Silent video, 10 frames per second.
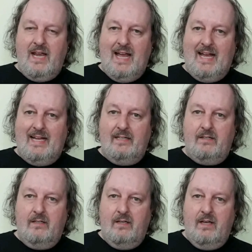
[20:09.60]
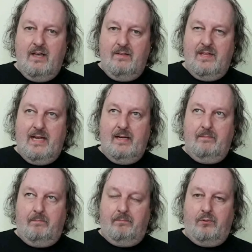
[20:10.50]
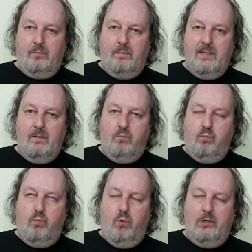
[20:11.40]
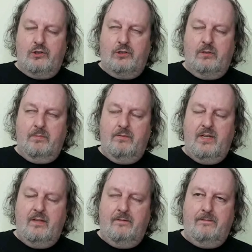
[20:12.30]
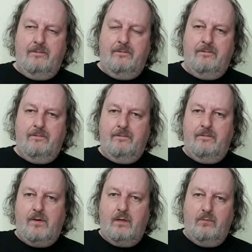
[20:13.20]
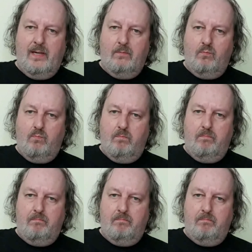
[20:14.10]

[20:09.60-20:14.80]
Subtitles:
and then probably watch the movie the following